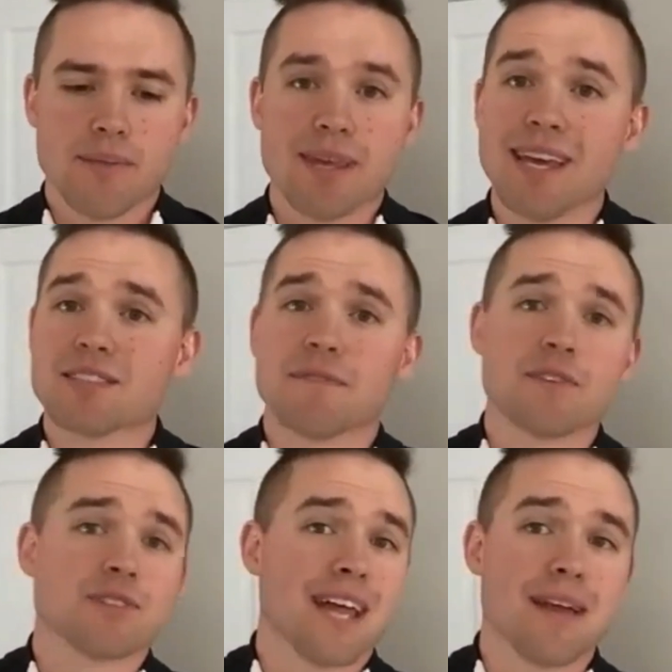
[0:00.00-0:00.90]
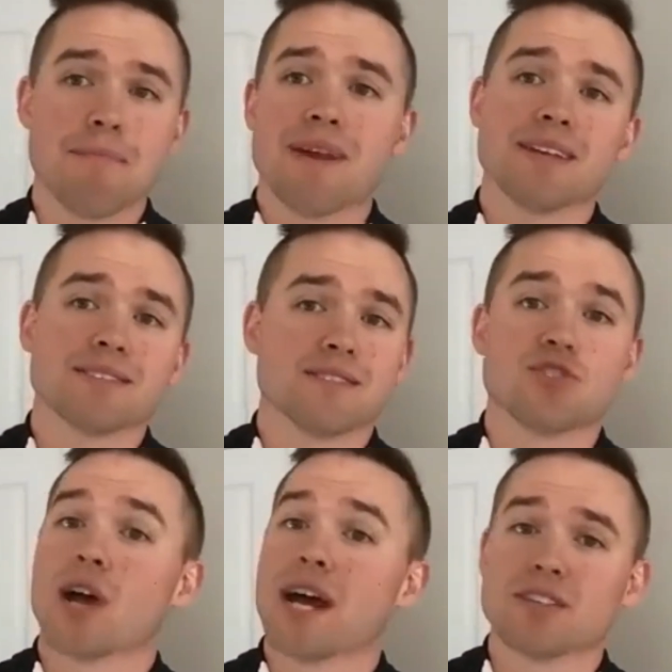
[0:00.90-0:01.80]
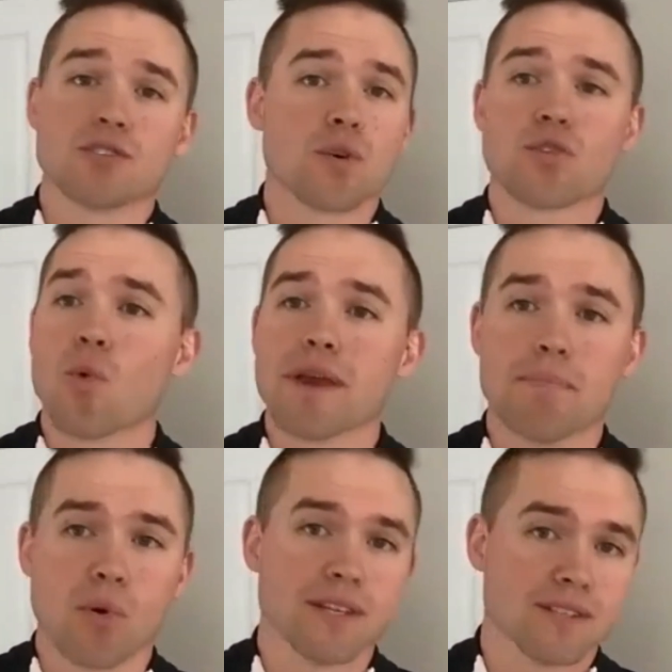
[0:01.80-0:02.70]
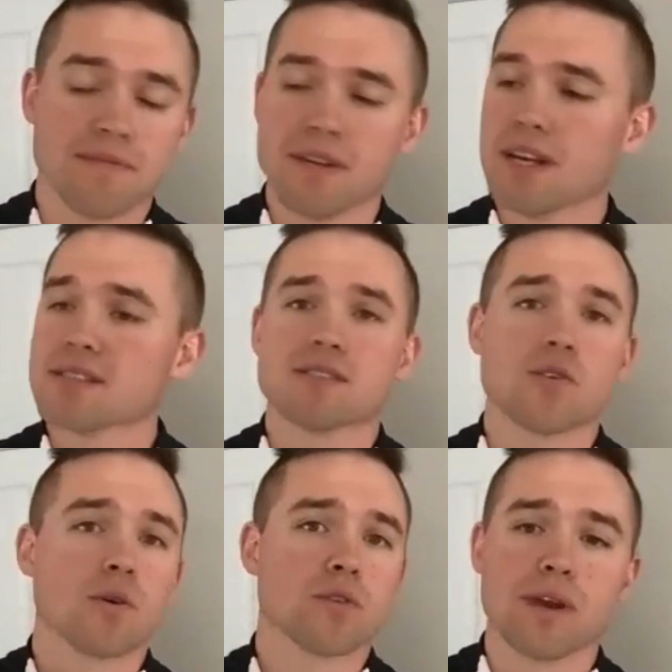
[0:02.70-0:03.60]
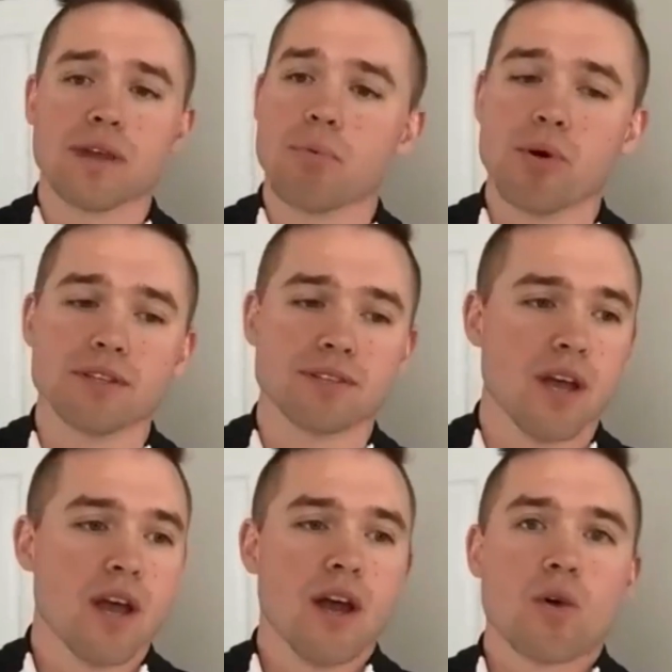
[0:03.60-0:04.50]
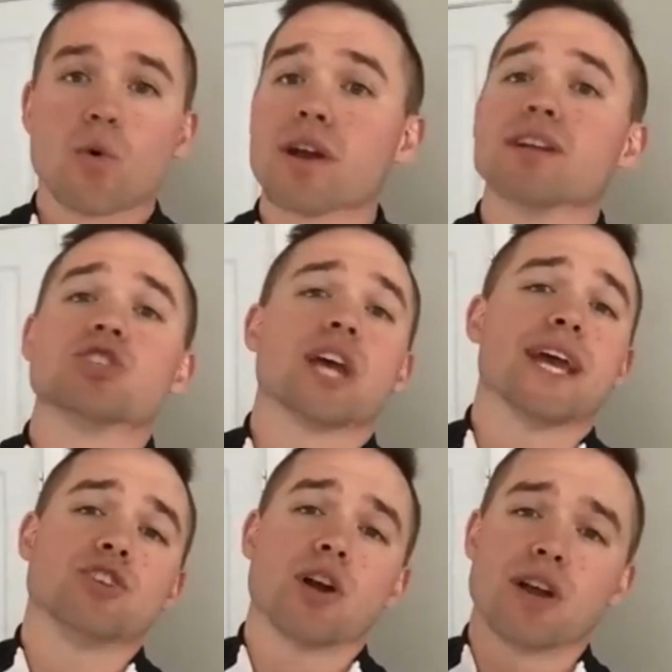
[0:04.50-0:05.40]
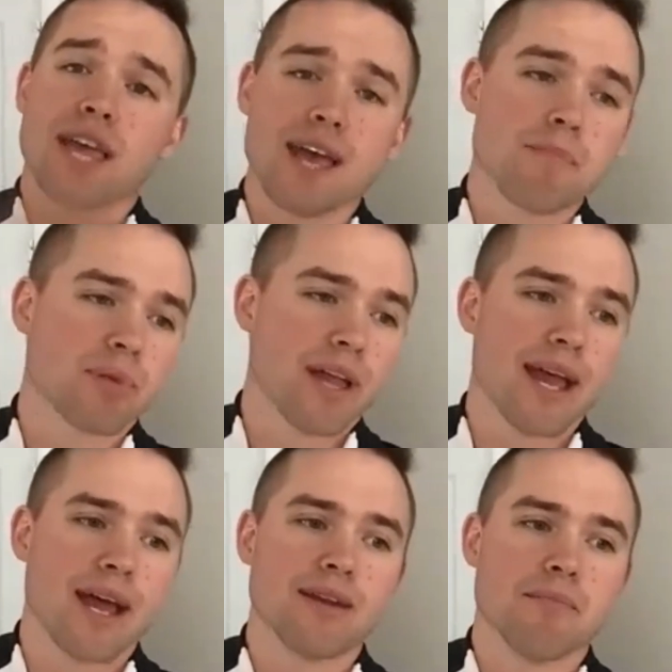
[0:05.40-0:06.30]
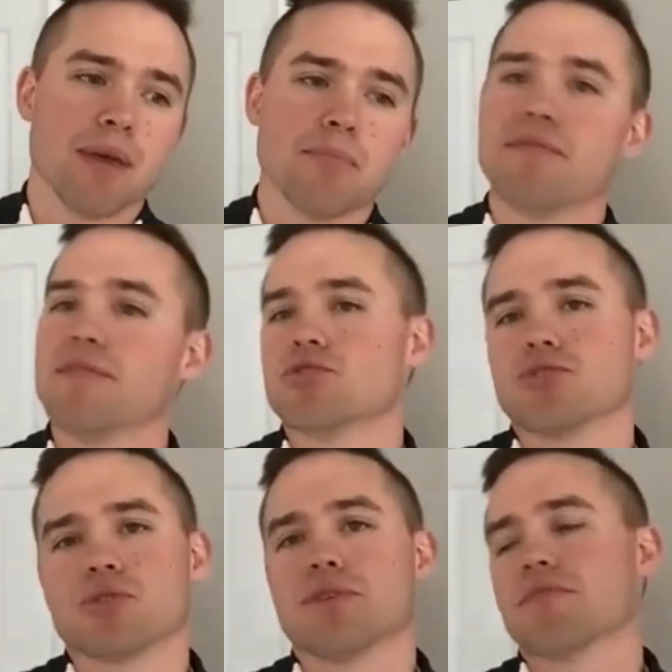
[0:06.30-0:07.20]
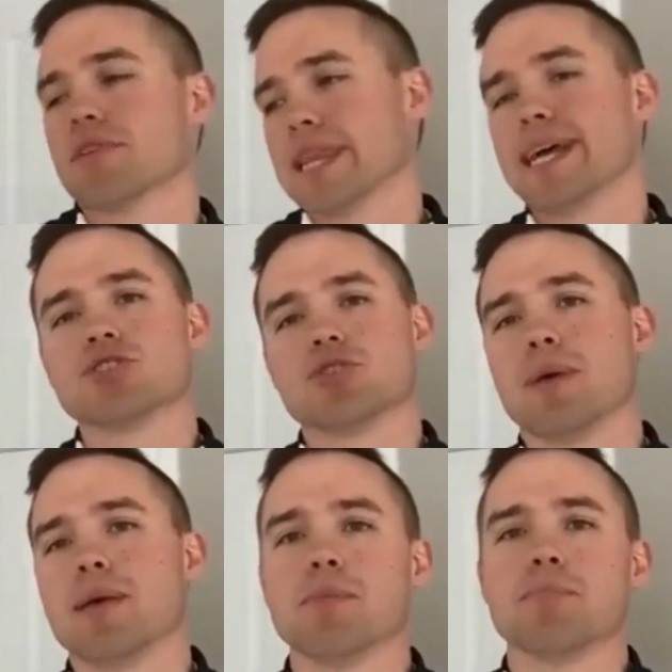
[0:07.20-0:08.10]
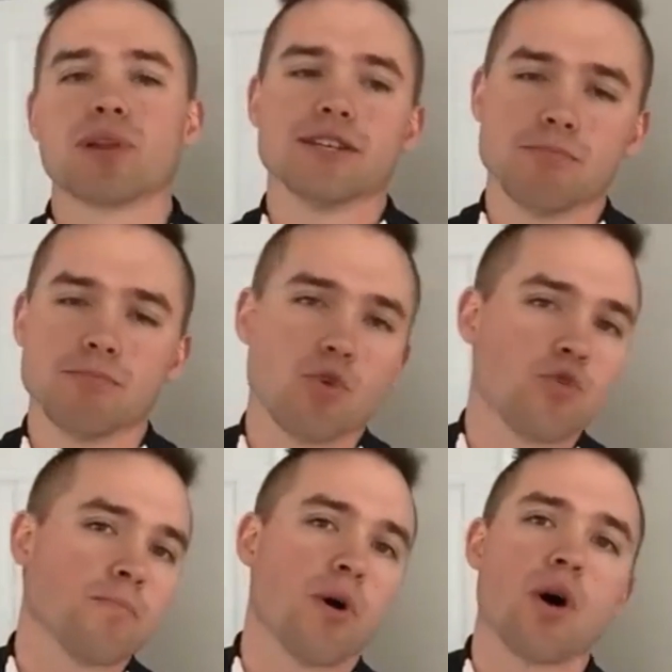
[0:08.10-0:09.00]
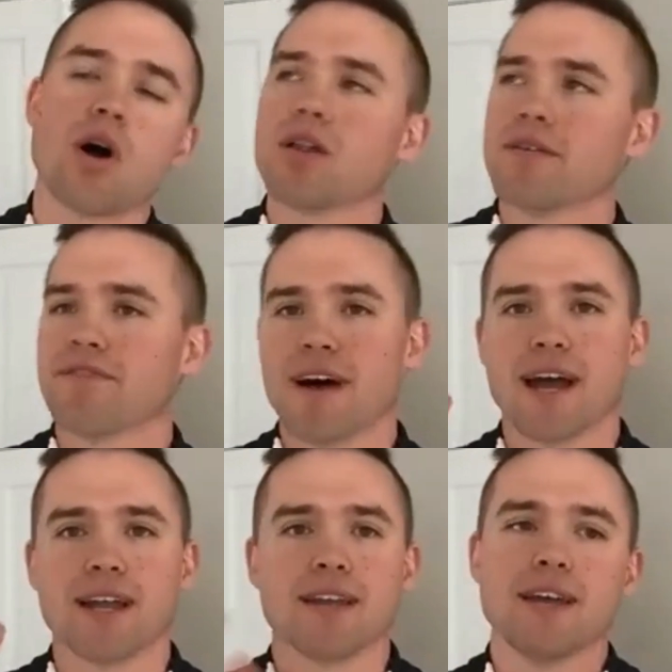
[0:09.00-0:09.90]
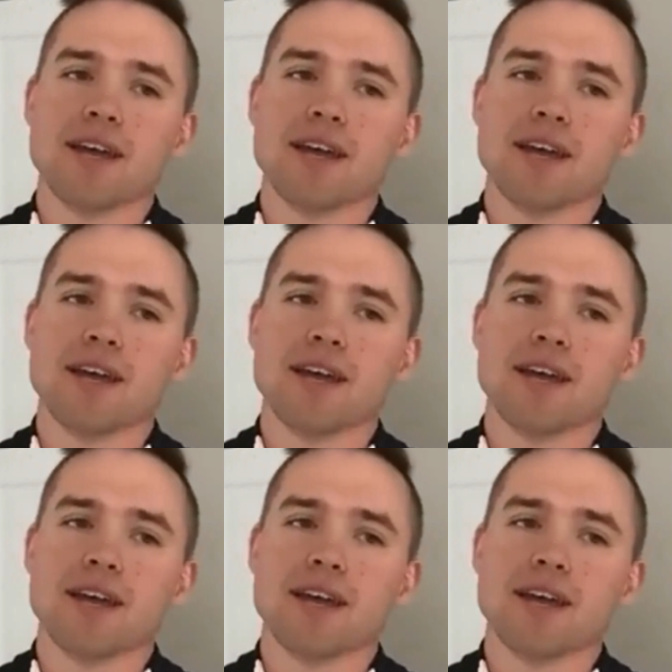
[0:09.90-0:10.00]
He has the first 10 minutes to try to score 20 points. If he doesn't score 20 points, we're going to change our game plan, maybe feature Griffin Lynch, maybe play some goon ball and find,